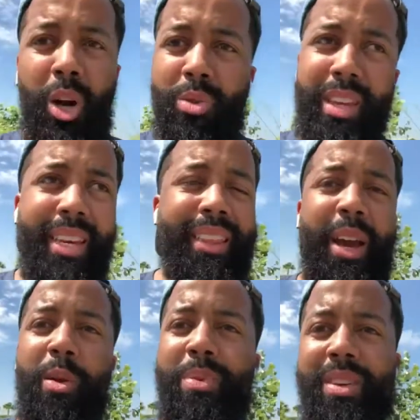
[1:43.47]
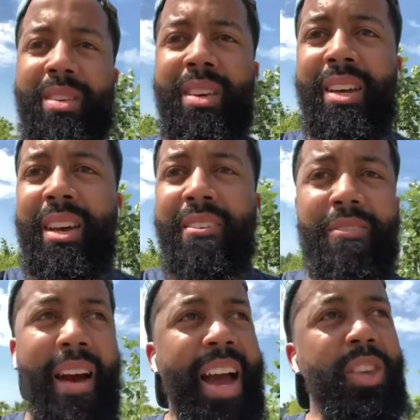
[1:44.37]
go see a therapist.
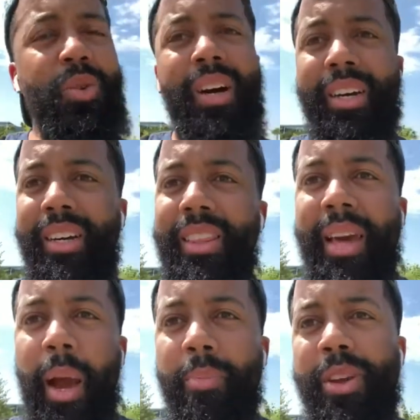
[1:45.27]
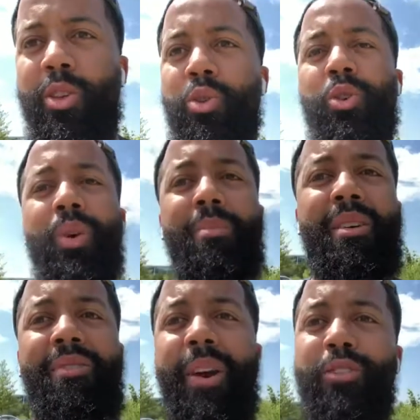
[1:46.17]
Find you a good therapist who you can
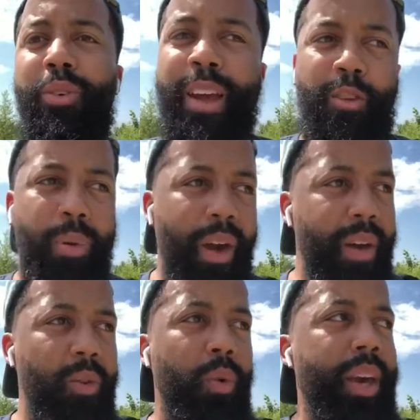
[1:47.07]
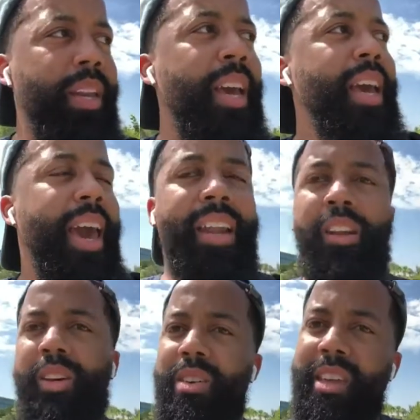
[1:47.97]
be very transparent with, and
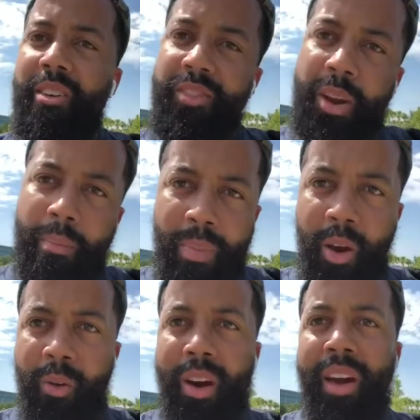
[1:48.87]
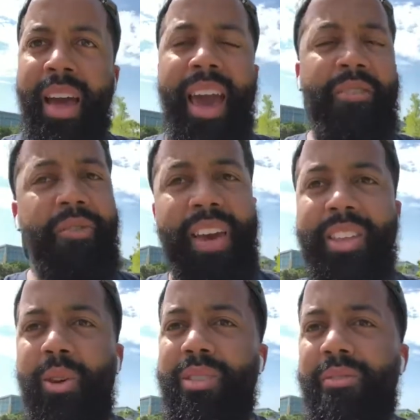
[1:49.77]
look yourself in the mirror and face
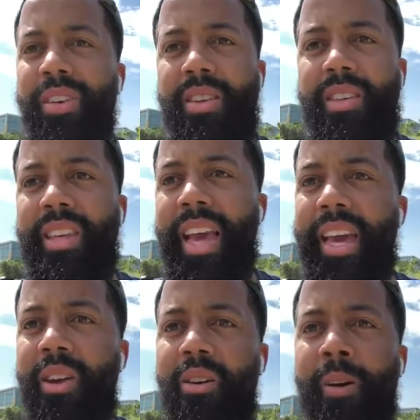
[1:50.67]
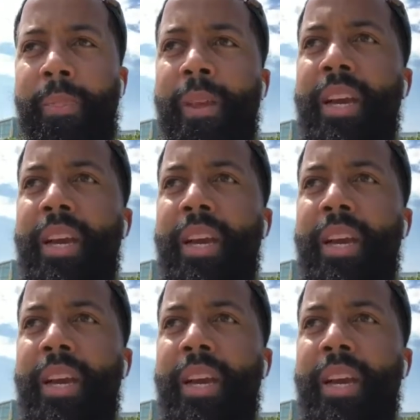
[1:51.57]
those deficiencies head on.